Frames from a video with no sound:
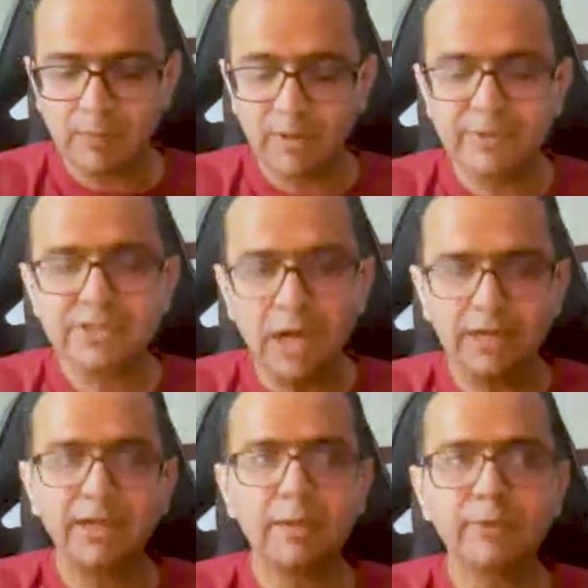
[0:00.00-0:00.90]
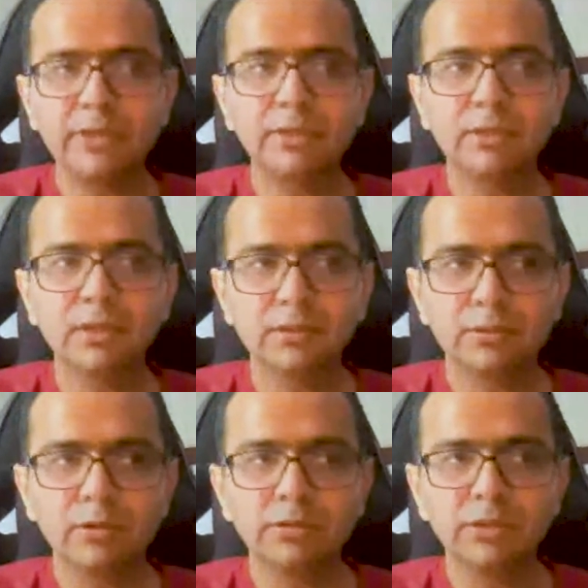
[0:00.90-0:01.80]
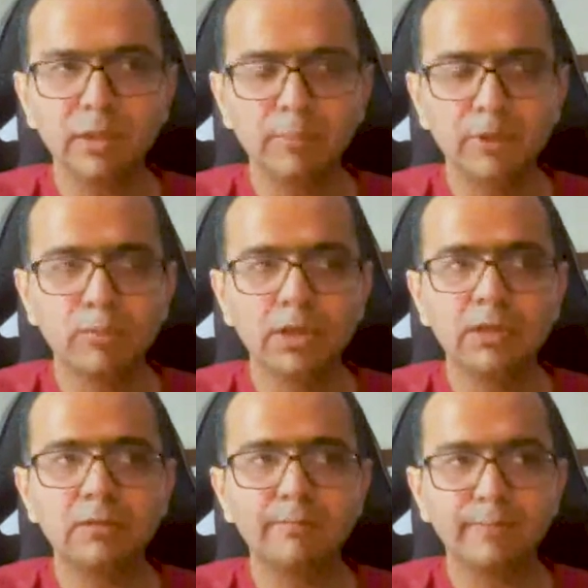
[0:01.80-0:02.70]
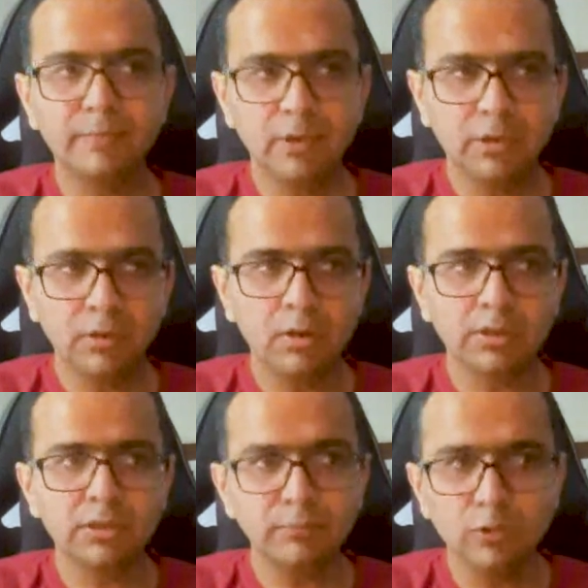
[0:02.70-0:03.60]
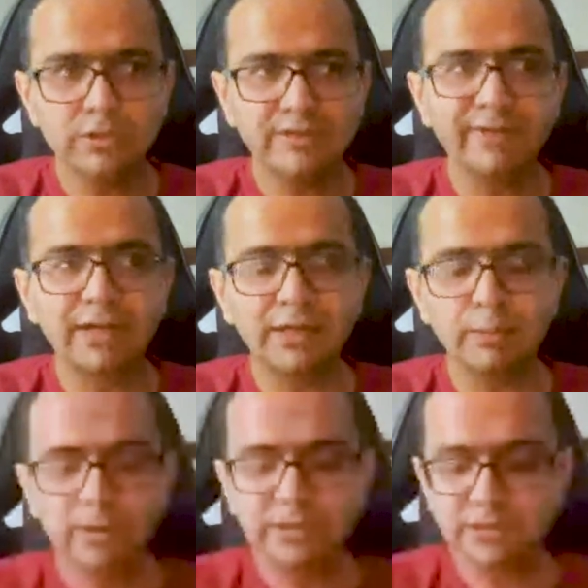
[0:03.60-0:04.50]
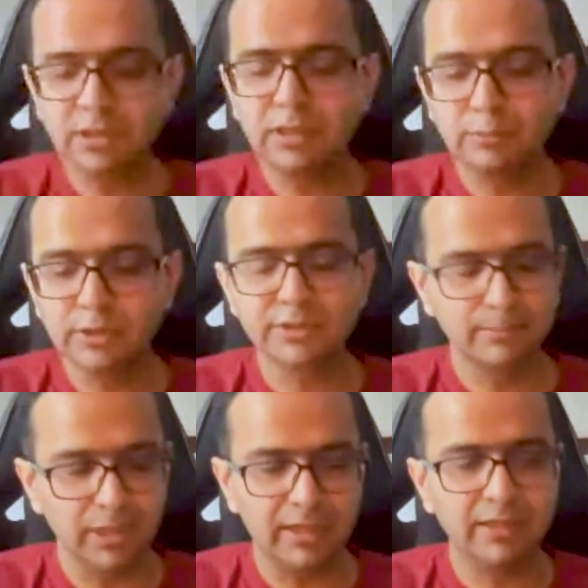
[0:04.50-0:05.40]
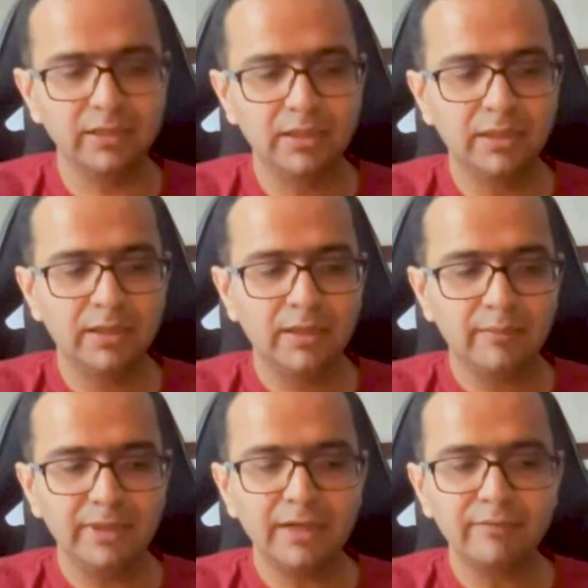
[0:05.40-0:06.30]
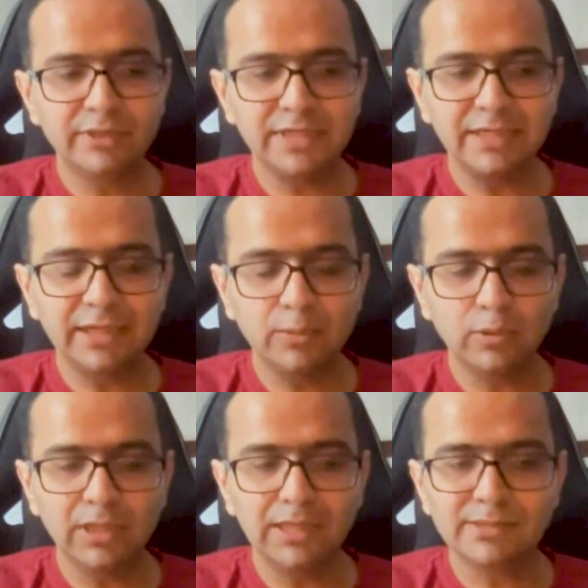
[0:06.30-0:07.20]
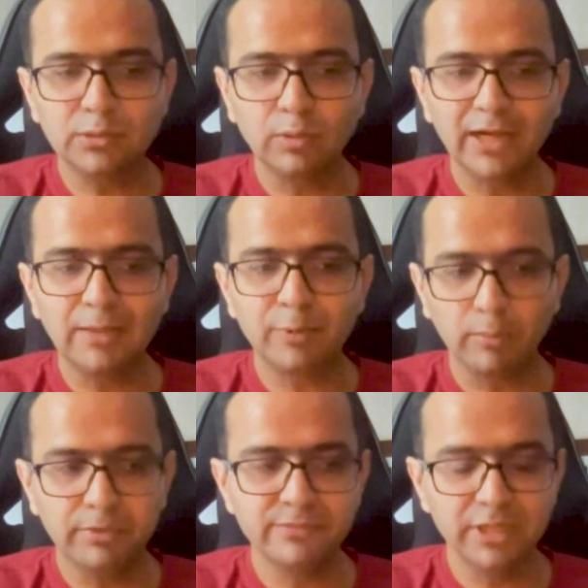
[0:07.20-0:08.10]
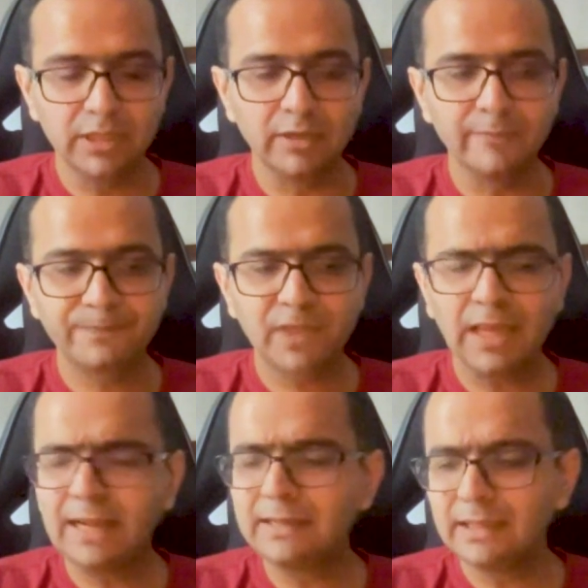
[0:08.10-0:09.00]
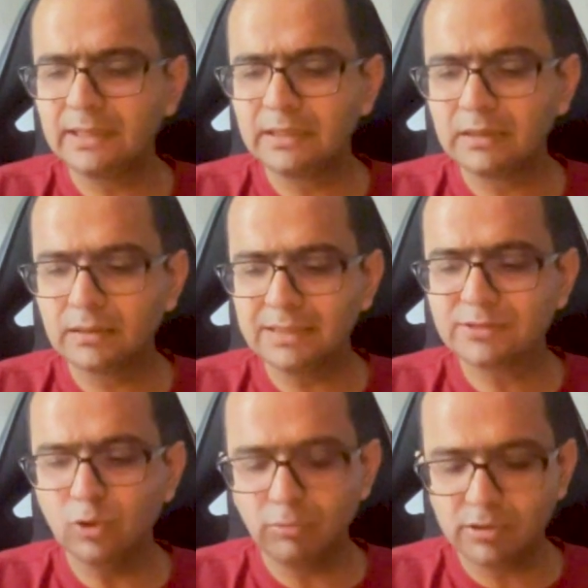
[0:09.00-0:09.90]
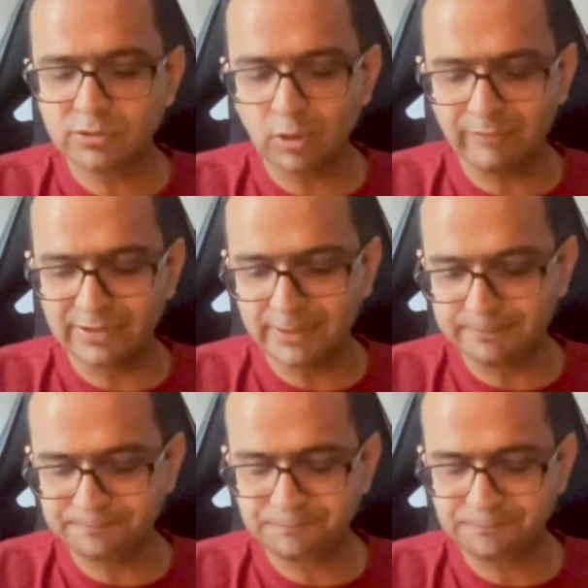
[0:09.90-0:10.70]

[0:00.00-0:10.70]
But we started with, the number one or the most affected one is the conversion bucket, wherein we said that, okay, let's look at problems here and then let's go about solving them.